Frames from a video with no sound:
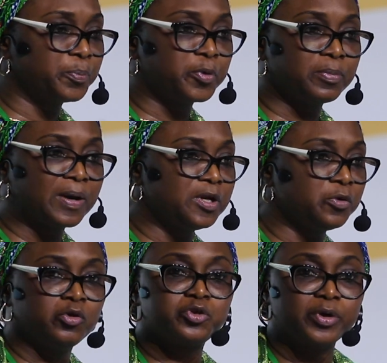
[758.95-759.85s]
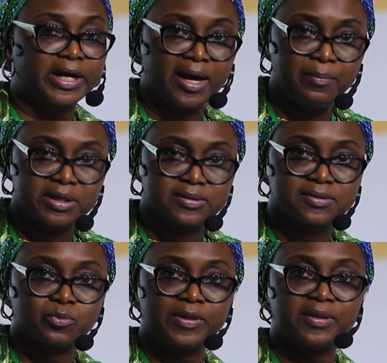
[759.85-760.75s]
probably go to a
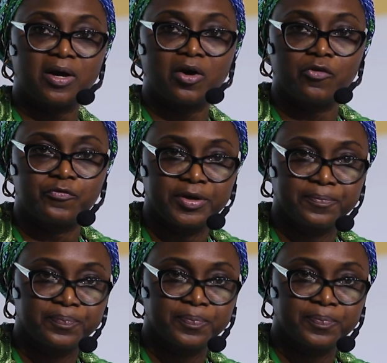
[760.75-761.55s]
chemist when they are coughing.